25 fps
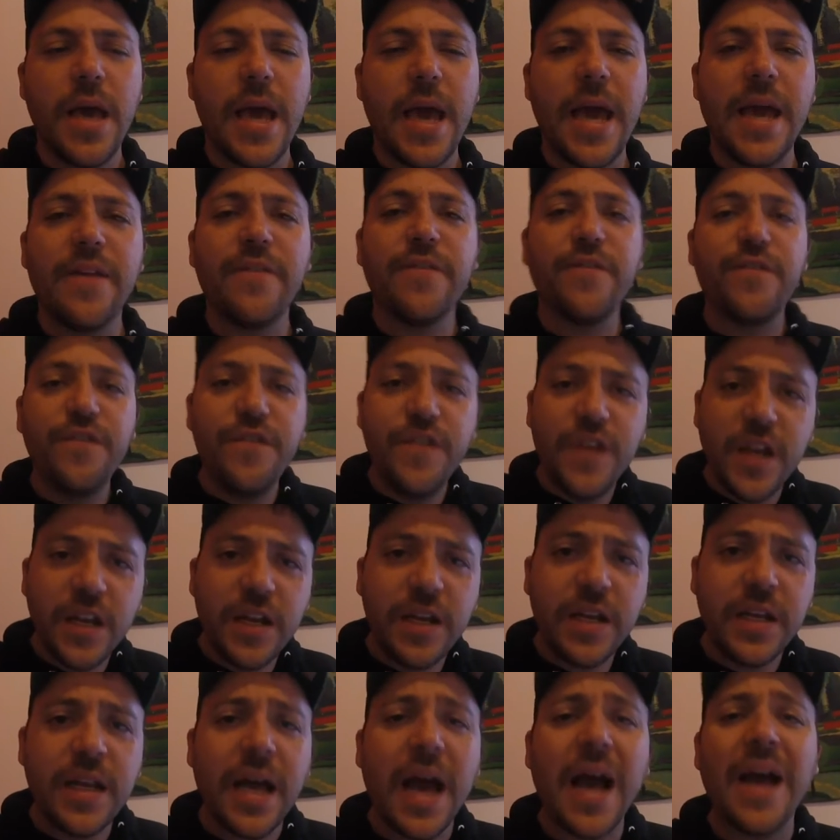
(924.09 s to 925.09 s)
and
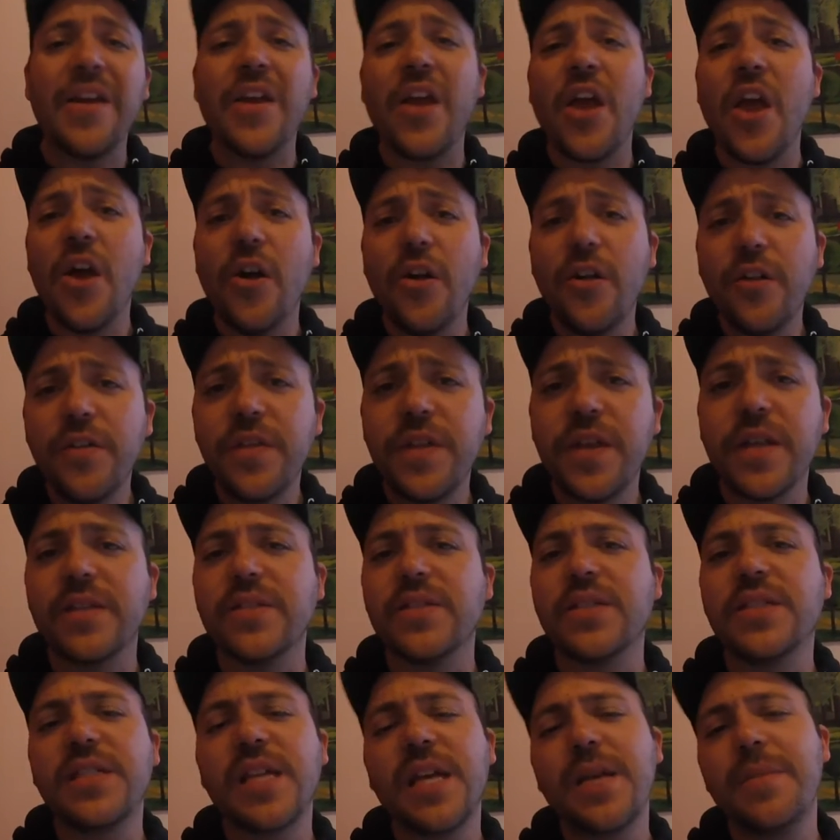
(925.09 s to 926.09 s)
feeling unhealthy at
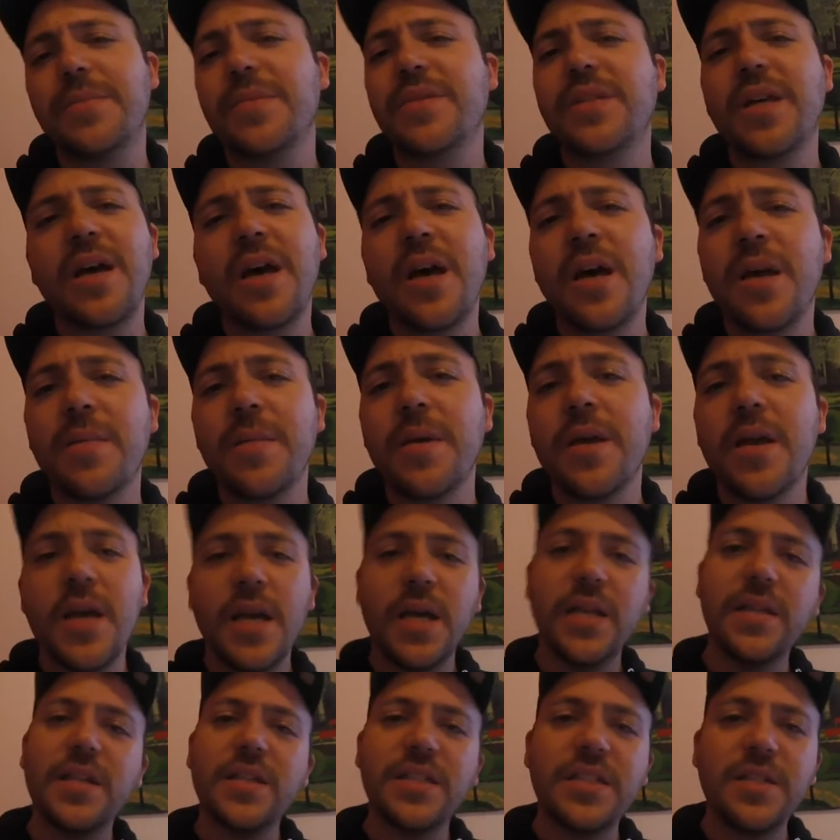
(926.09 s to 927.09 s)
the same time?
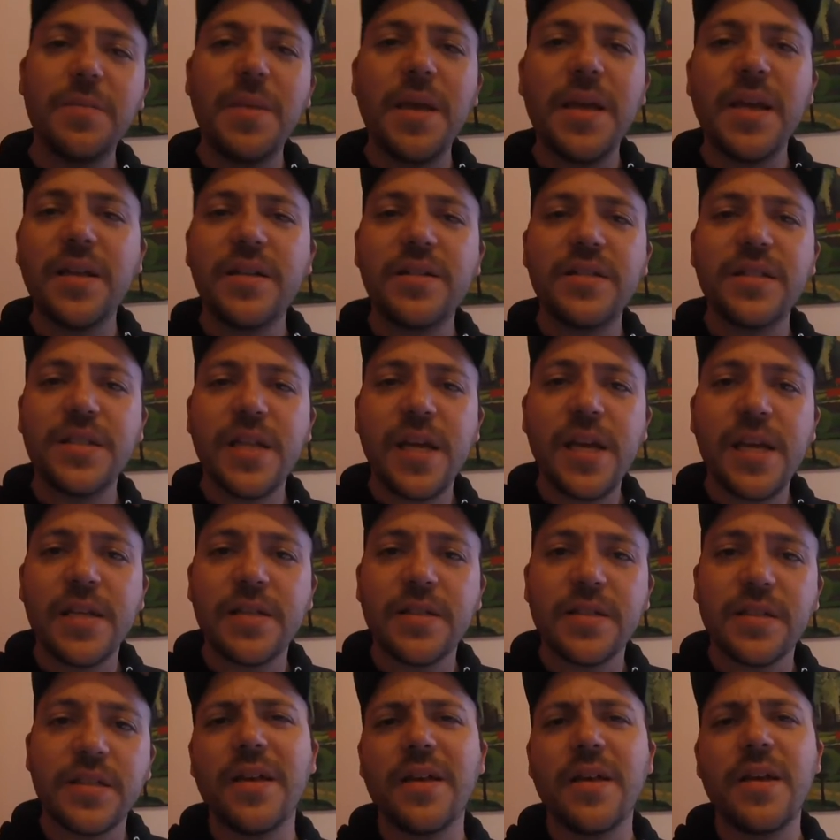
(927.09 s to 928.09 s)
It doesn't make any
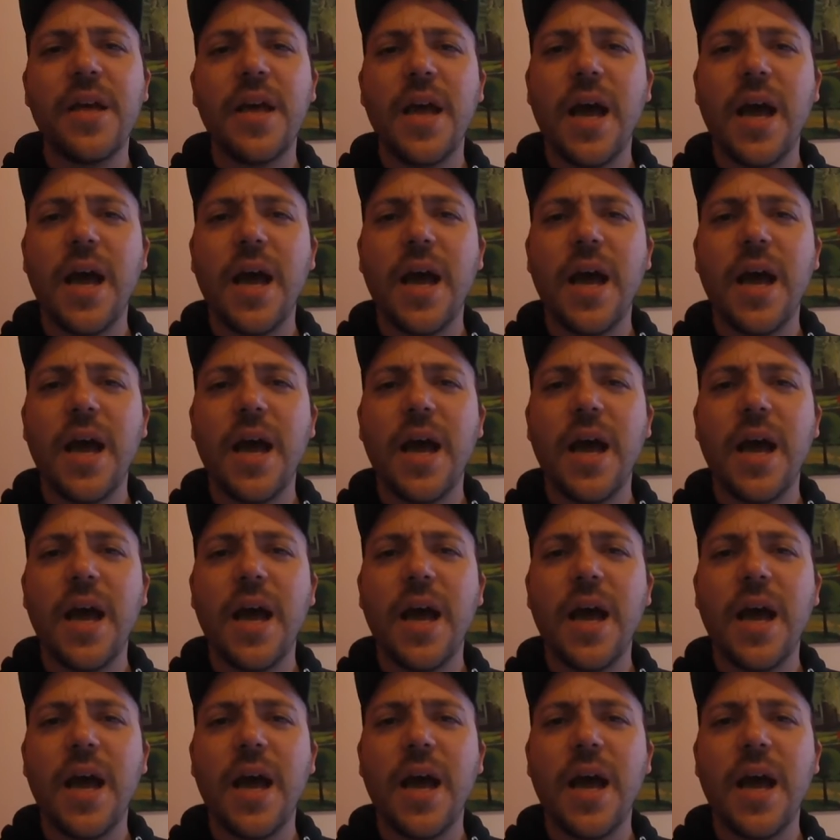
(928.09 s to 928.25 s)
sense.